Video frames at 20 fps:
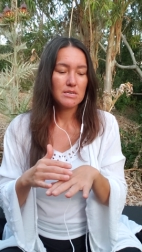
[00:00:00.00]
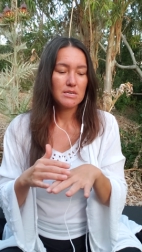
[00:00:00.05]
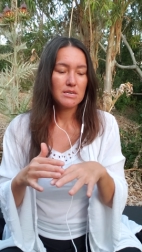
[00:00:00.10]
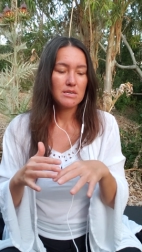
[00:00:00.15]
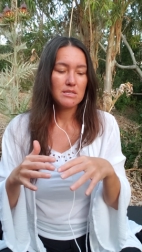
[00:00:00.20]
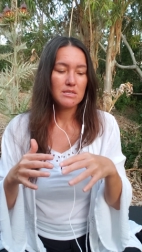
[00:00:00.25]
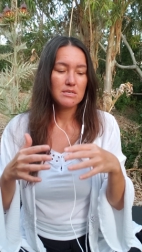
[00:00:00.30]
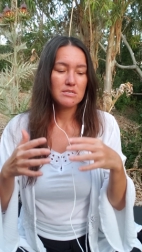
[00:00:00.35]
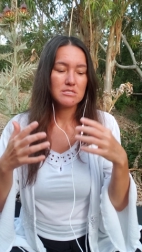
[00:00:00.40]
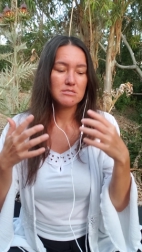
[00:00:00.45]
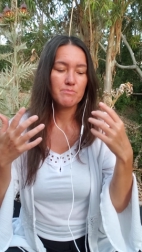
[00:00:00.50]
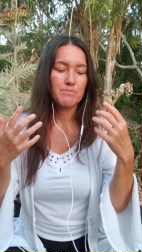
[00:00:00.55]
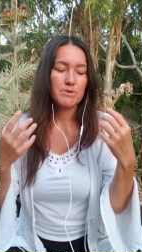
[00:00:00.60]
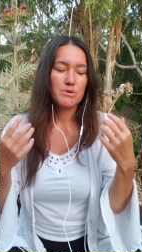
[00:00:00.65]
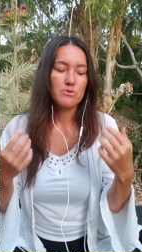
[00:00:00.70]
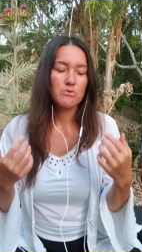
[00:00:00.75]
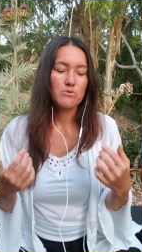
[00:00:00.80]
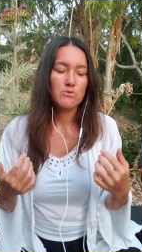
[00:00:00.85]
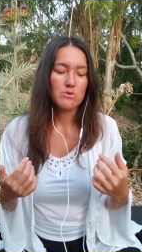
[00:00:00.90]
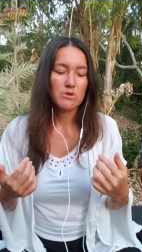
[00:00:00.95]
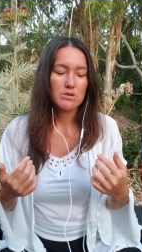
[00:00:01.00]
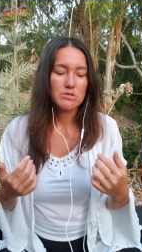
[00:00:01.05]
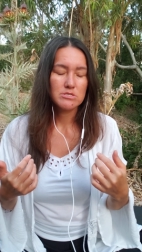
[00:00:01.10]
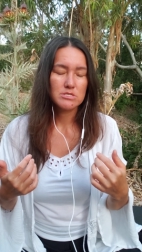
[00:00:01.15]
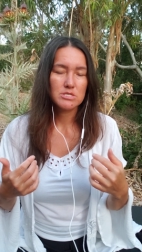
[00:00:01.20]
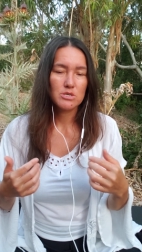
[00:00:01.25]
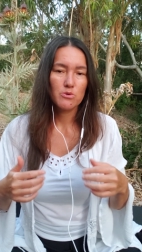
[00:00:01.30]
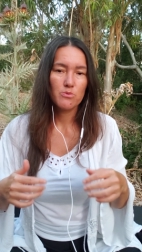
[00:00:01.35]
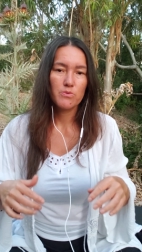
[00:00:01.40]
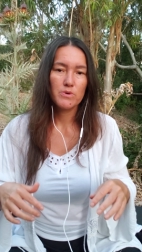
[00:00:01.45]
It is pure.
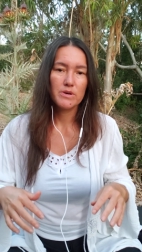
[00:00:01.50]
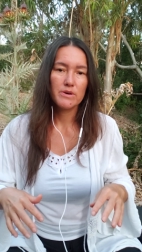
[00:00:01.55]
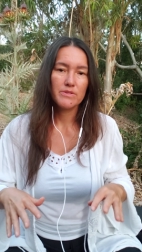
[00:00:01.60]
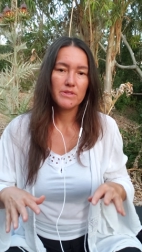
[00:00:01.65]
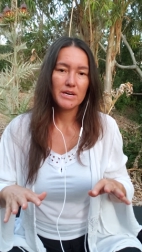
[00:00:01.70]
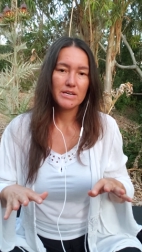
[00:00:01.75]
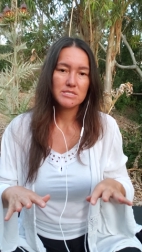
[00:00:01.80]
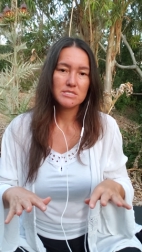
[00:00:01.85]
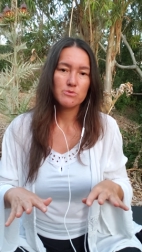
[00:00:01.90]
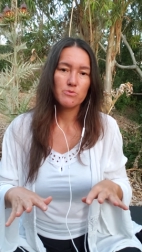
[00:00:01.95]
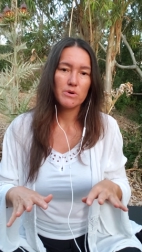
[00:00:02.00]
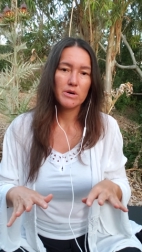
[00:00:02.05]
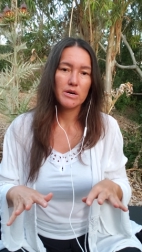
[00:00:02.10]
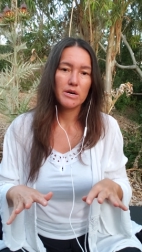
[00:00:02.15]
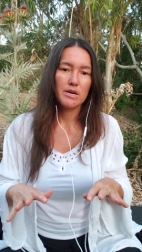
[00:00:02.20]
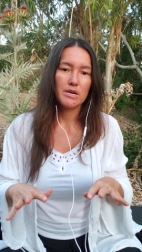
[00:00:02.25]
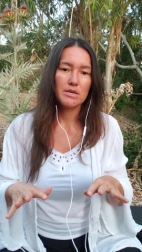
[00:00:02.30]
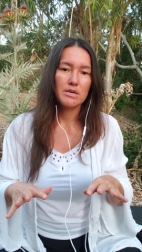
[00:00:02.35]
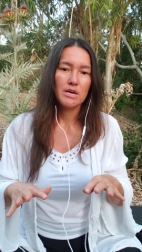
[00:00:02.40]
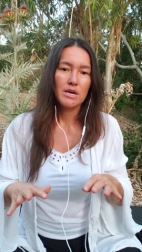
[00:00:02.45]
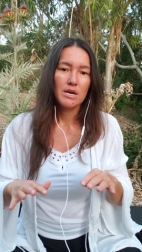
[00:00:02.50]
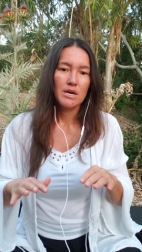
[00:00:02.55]
So that's why